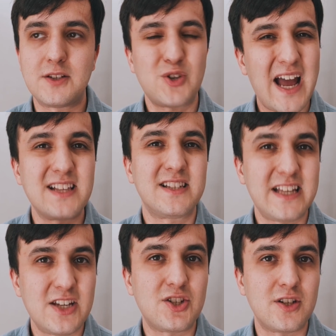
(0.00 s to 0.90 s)

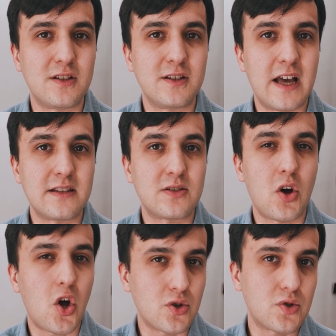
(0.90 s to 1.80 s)
translation that's
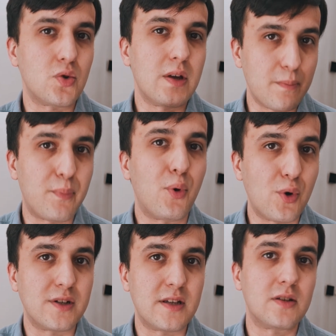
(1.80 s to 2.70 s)
also
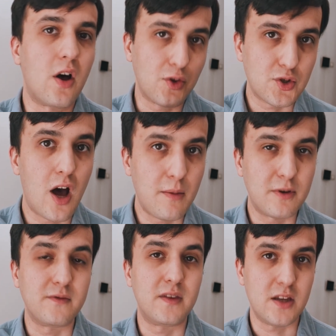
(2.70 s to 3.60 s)
important on top
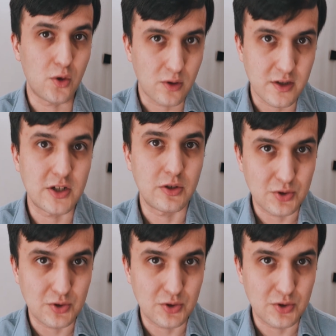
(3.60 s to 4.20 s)
of the original